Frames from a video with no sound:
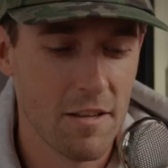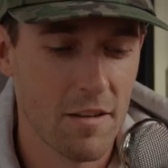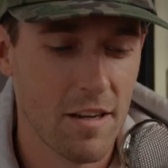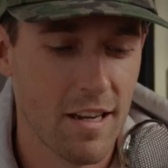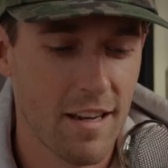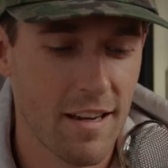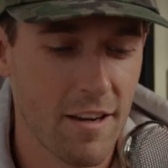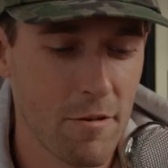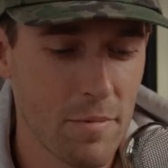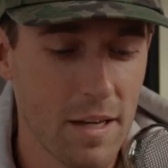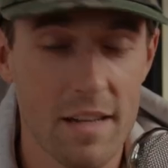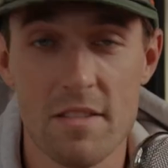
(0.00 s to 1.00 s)
I
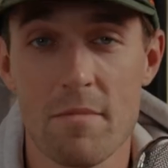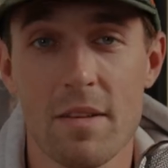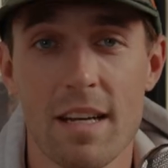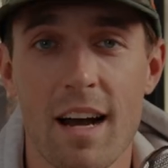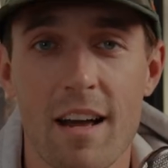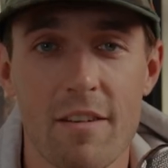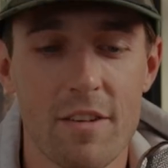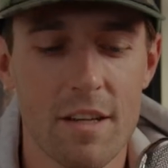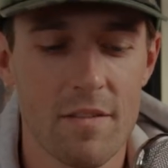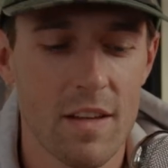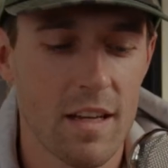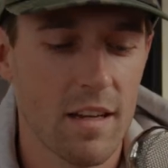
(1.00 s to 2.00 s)
hope you got something out of
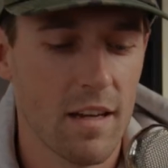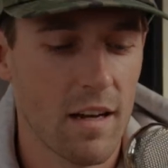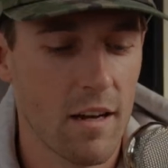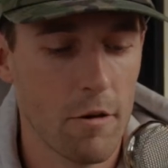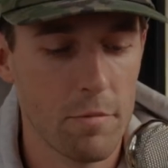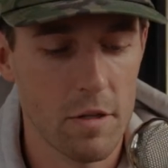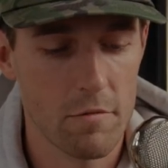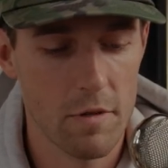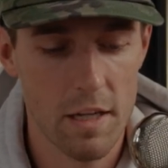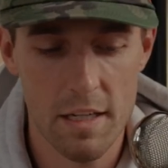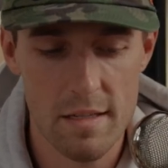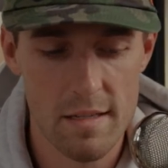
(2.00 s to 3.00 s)
it. I hope you can
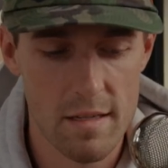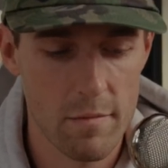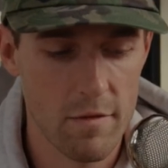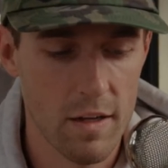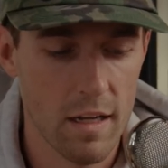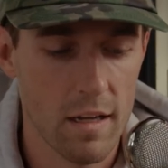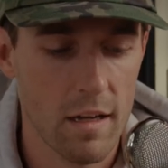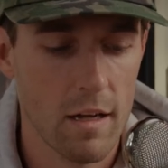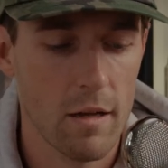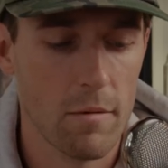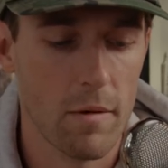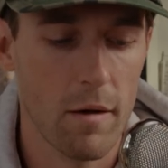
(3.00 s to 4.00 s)
relate to some of it.
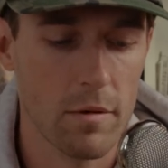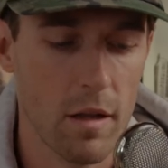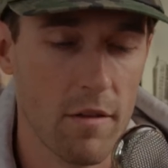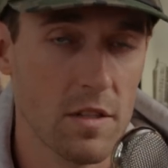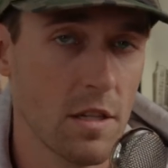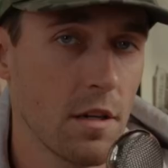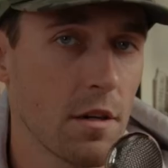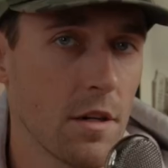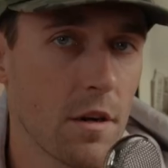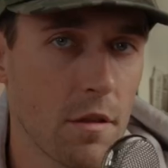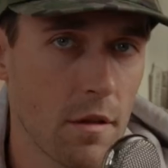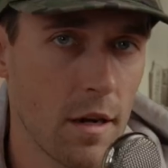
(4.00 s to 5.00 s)
I would love to hear
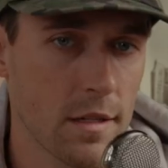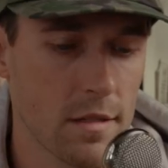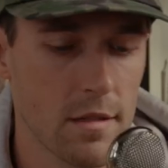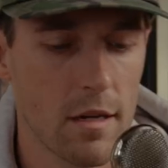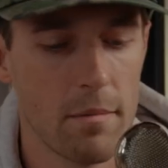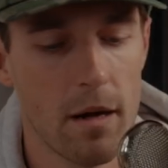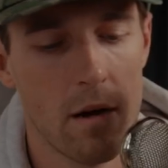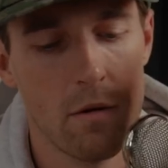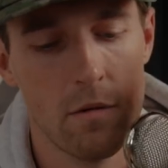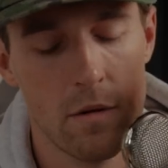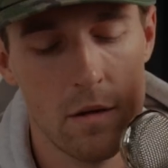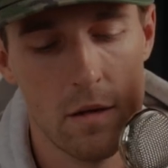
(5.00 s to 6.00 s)
your thoughts
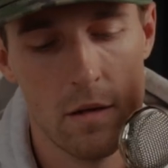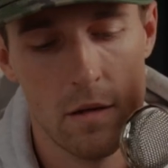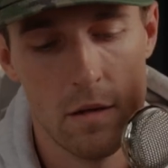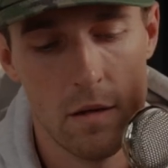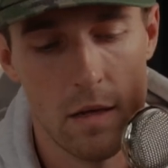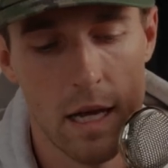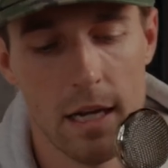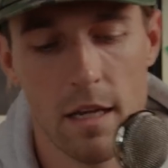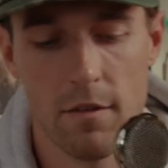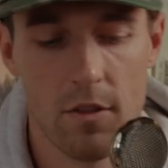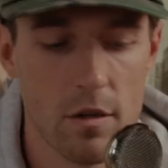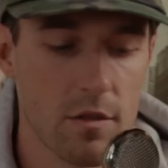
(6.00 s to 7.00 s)
about any
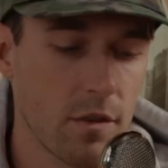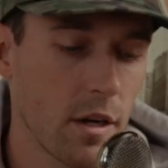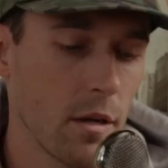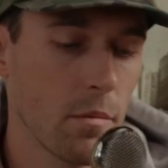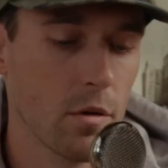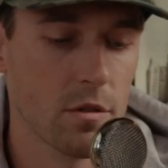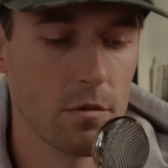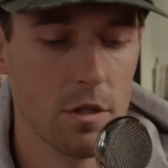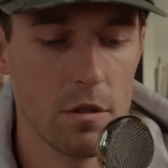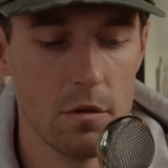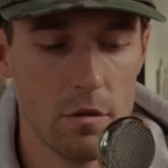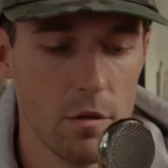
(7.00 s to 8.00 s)
of those variables where
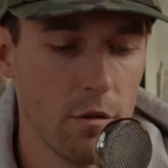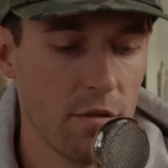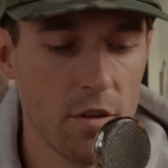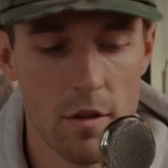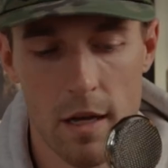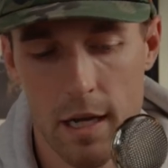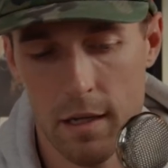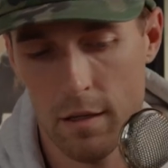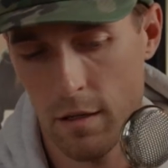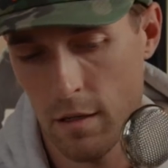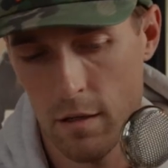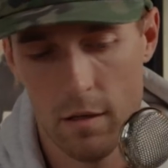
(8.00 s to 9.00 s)
you feel
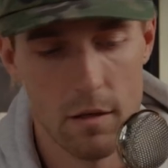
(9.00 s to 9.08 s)
like